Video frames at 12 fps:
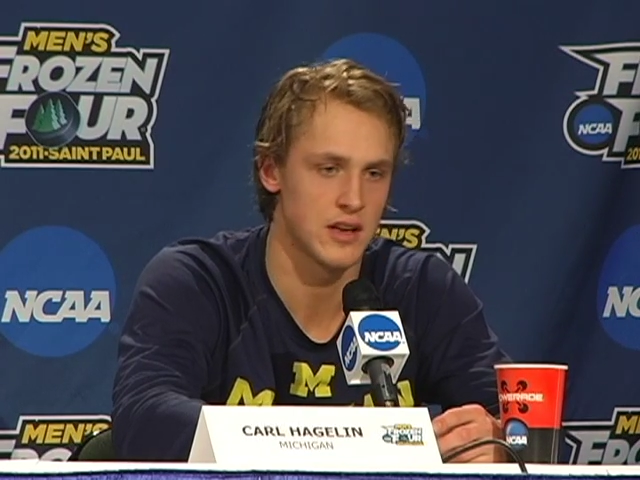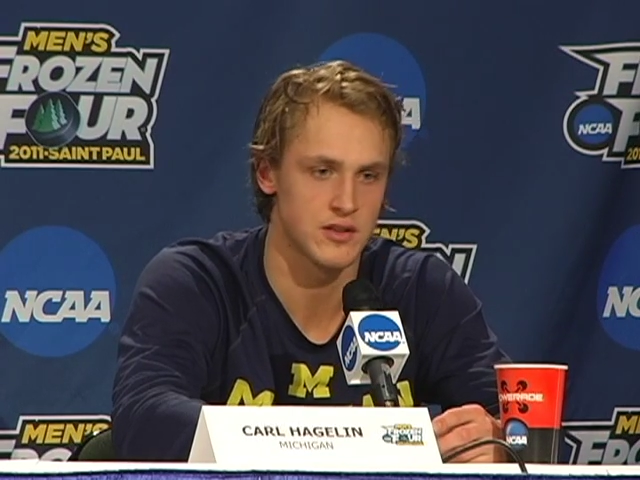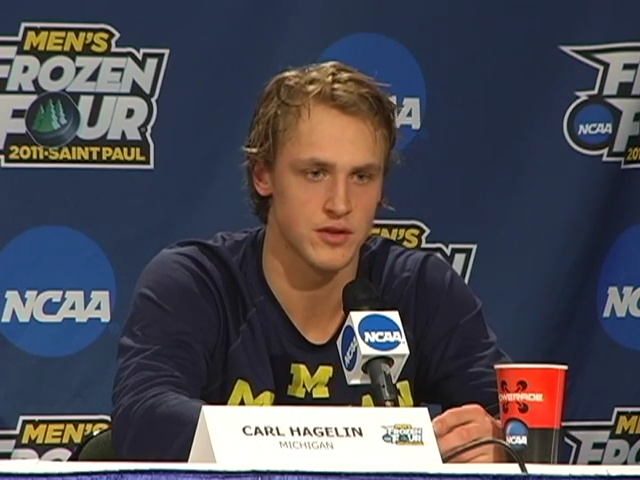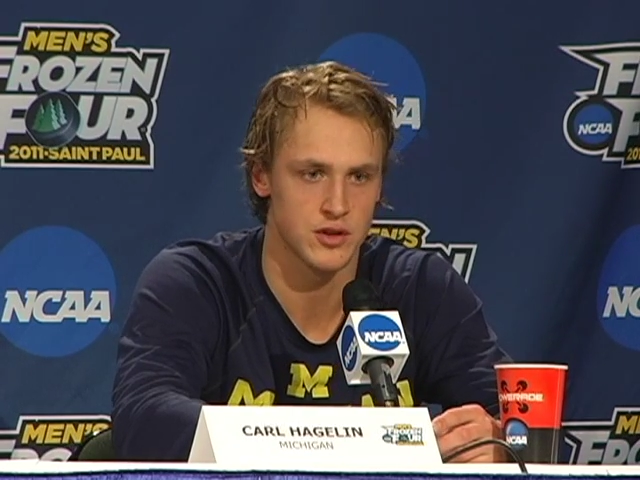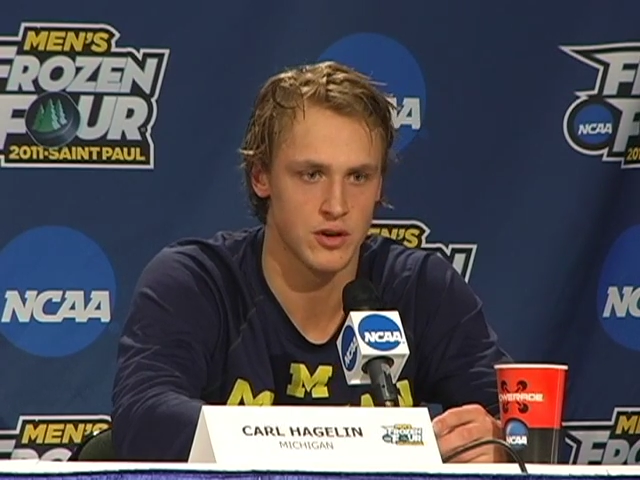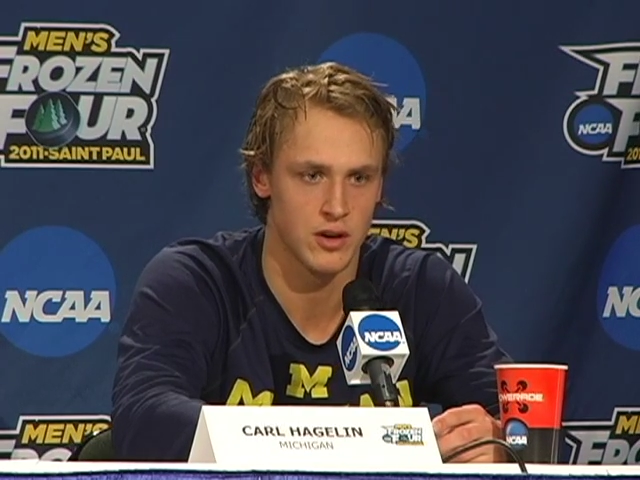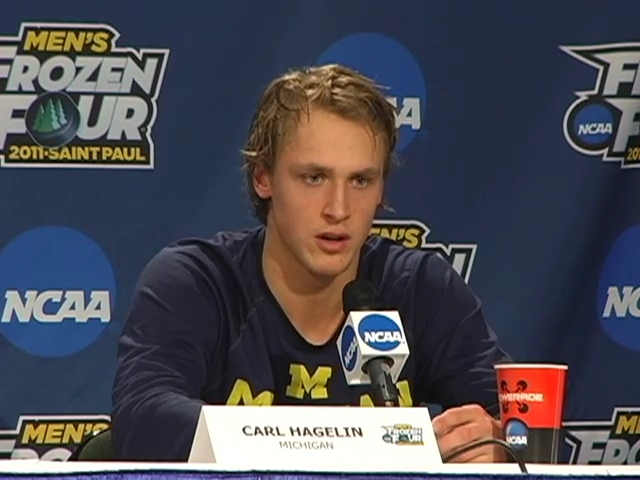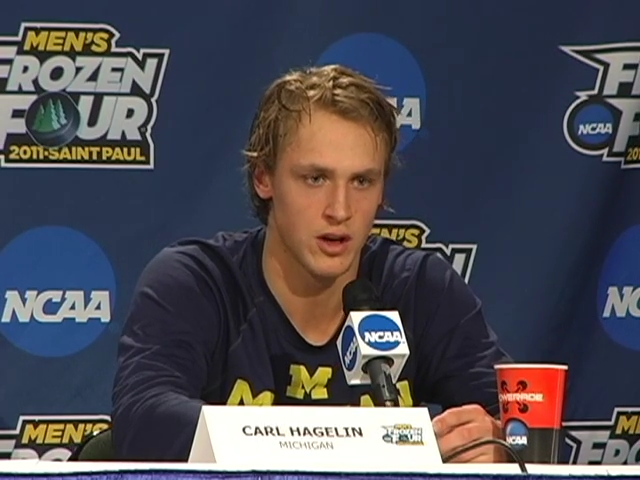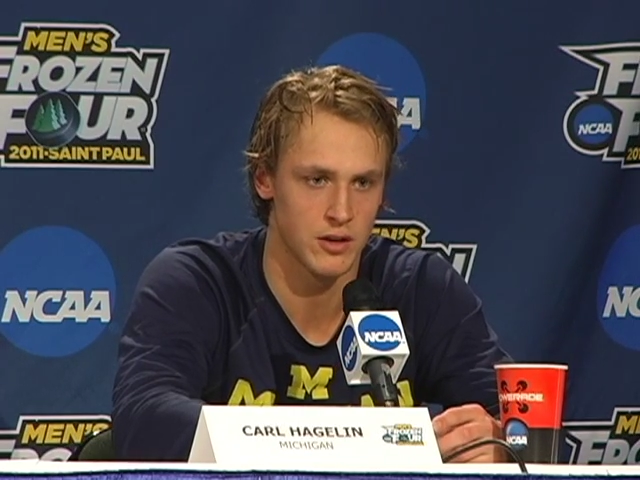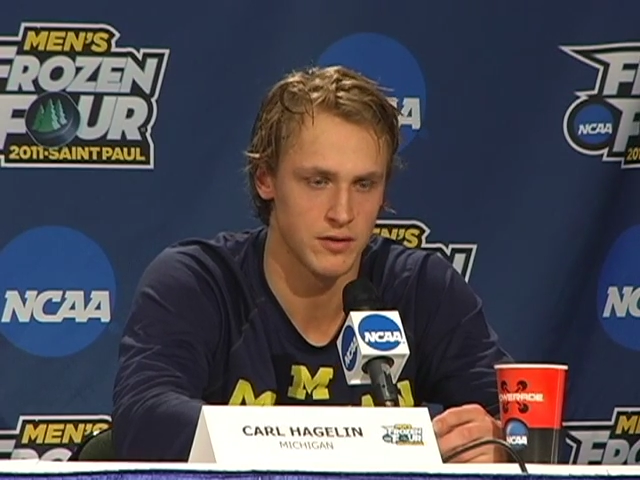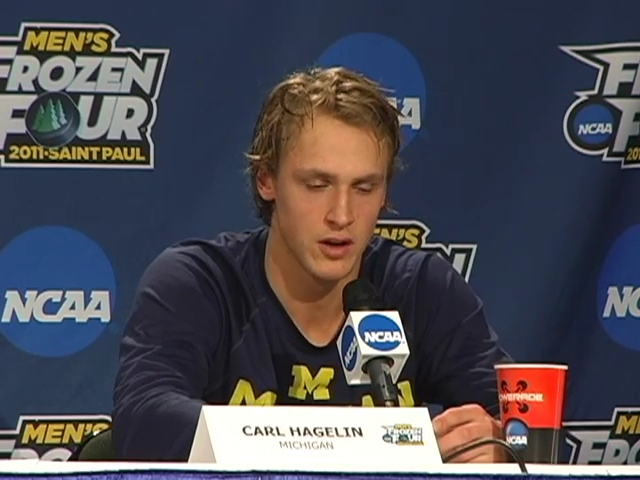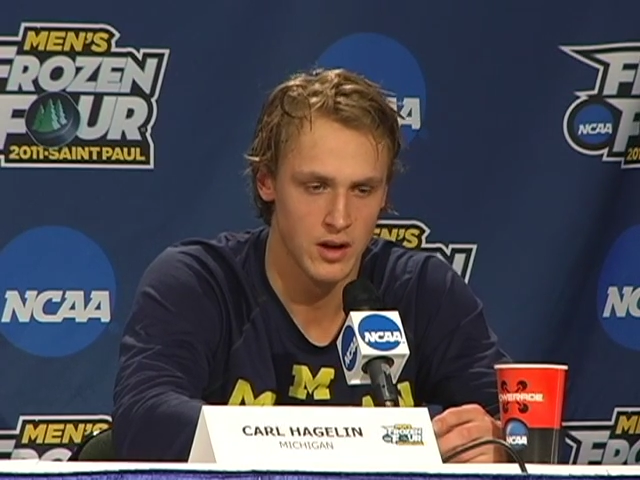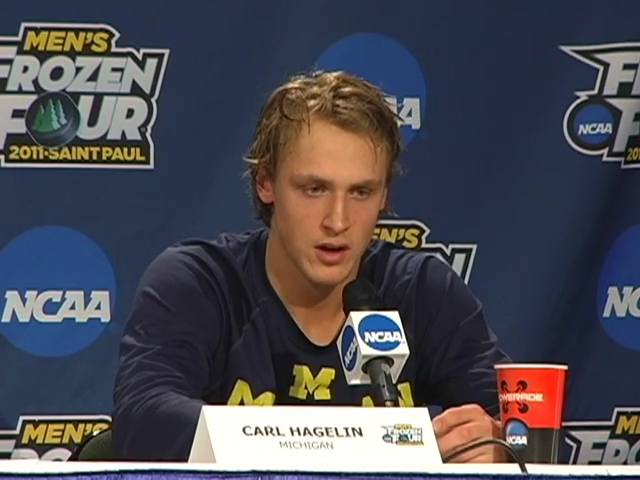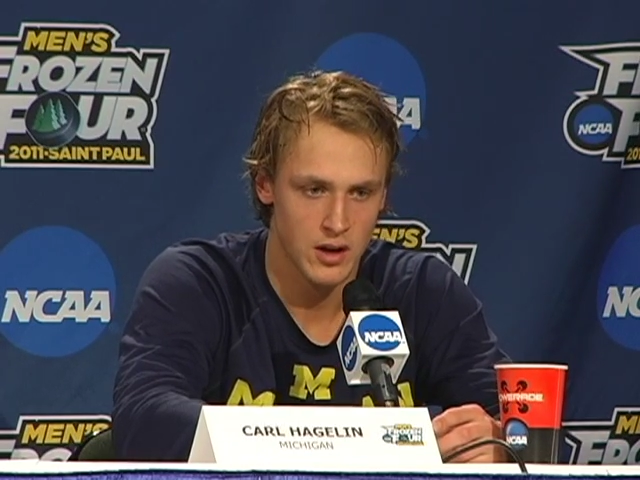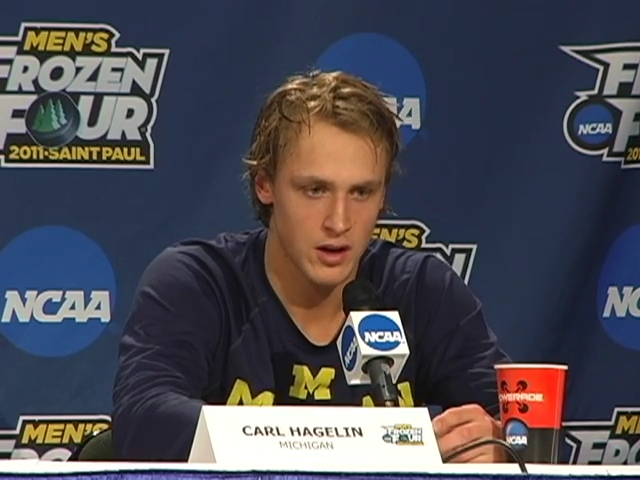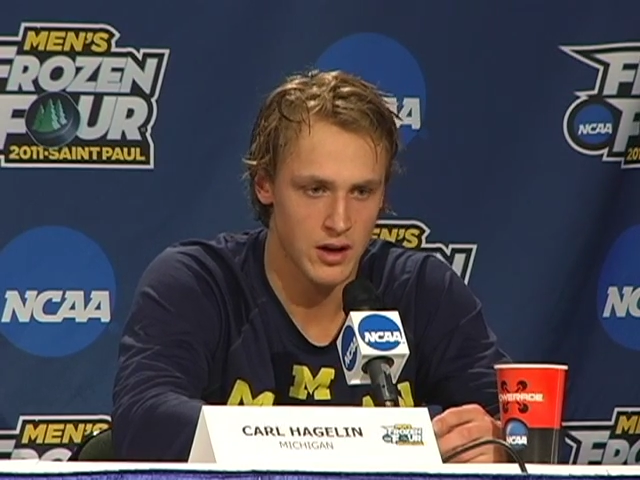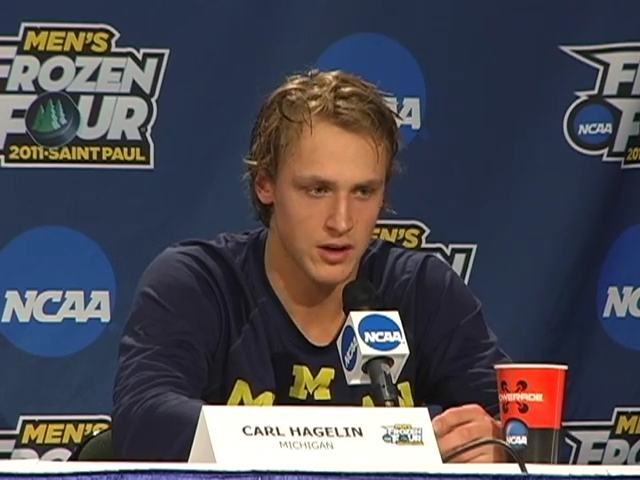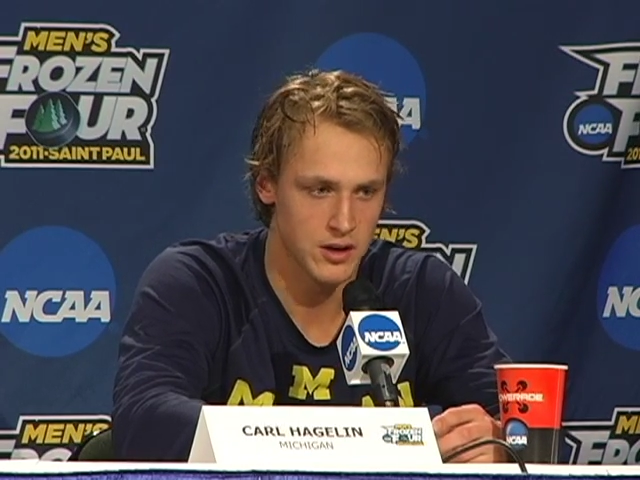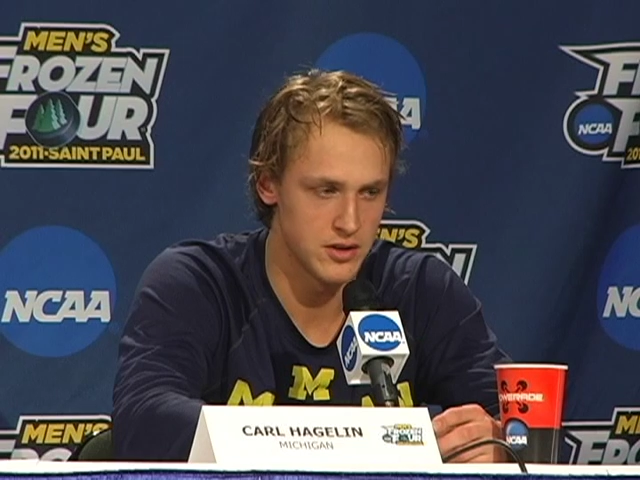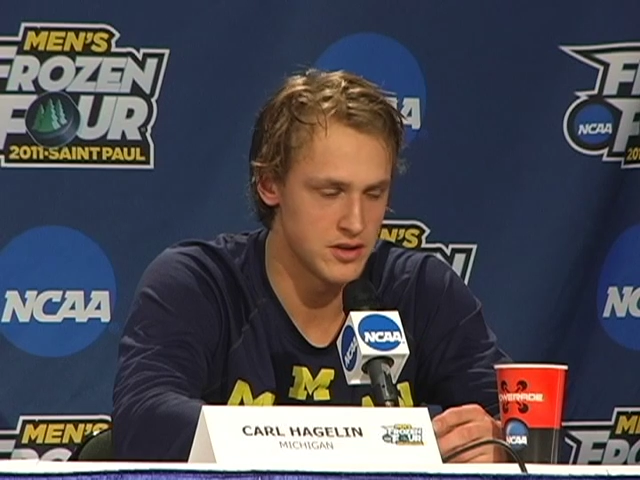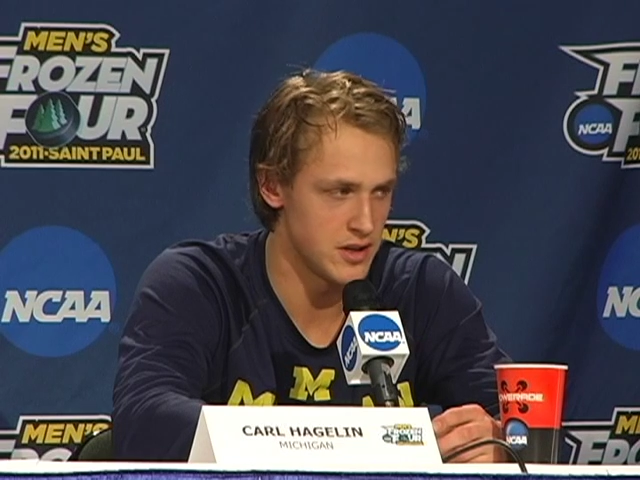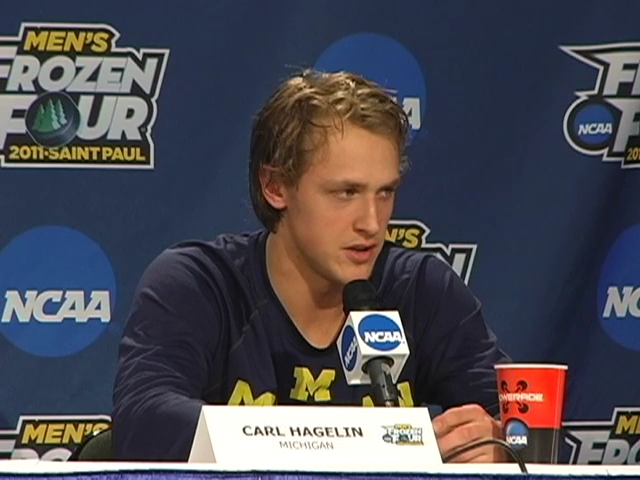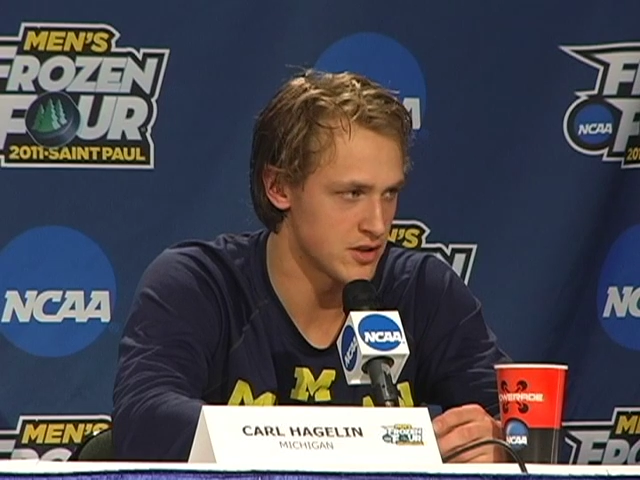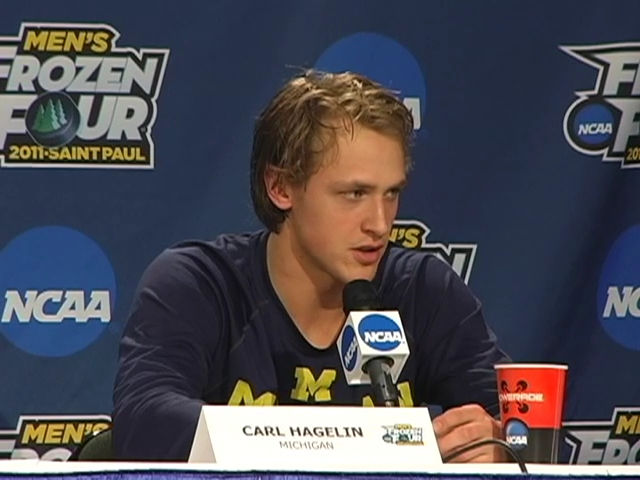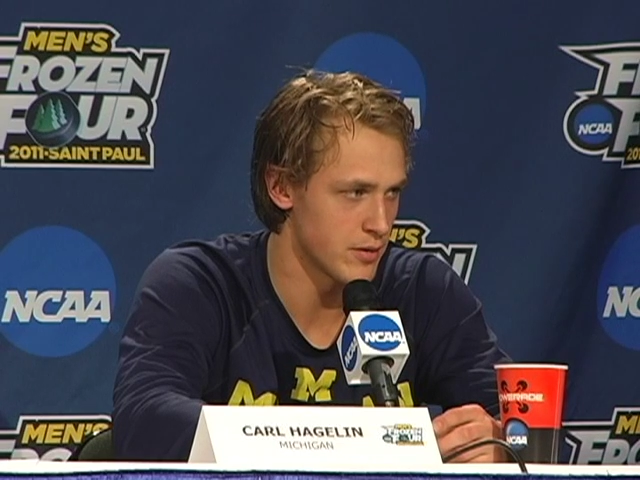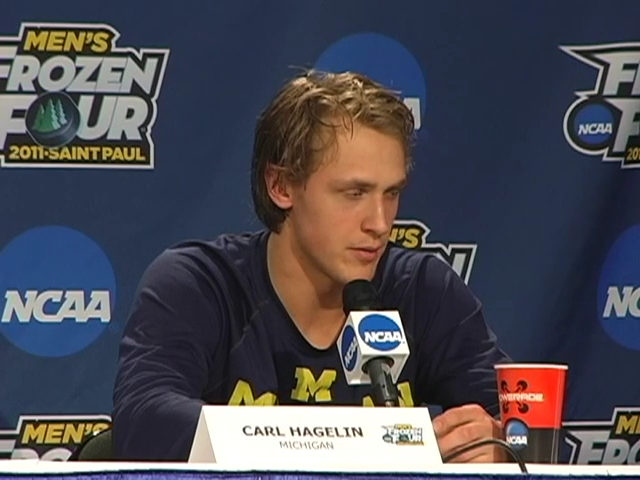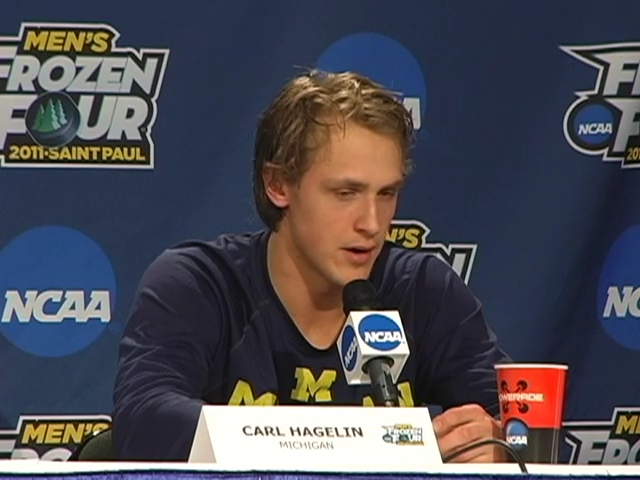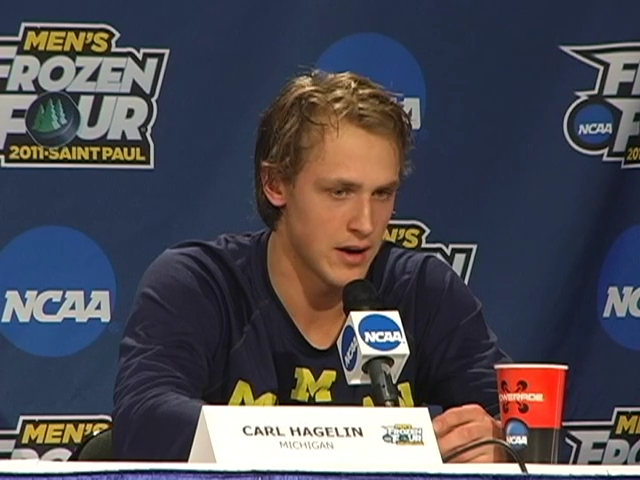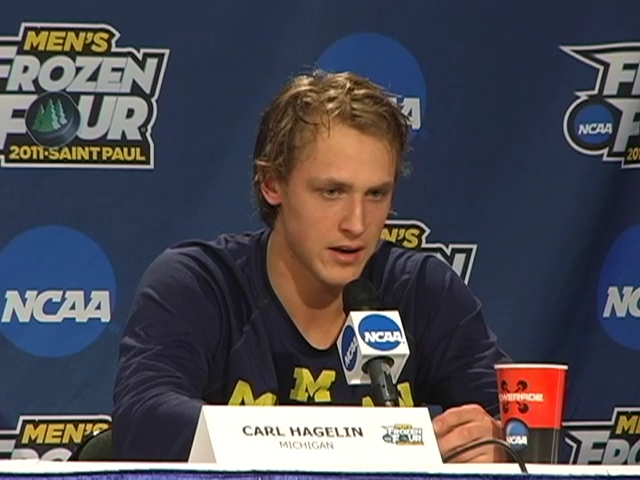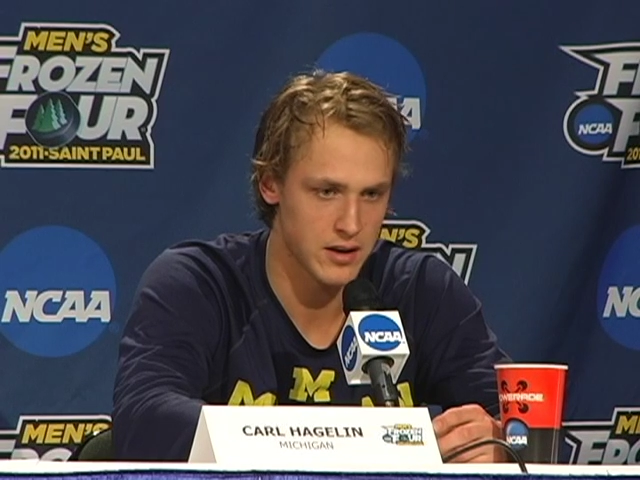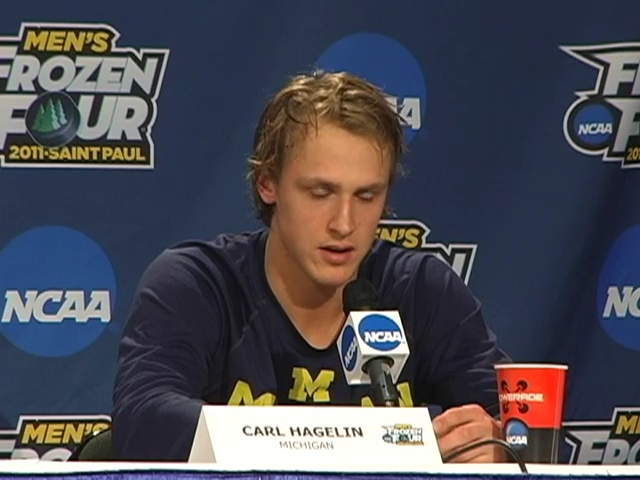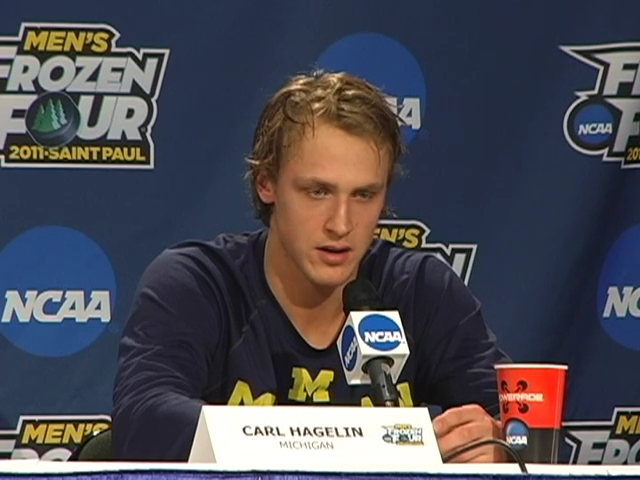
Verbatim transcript: That's for sure. A lot of uh, good seniors coming back.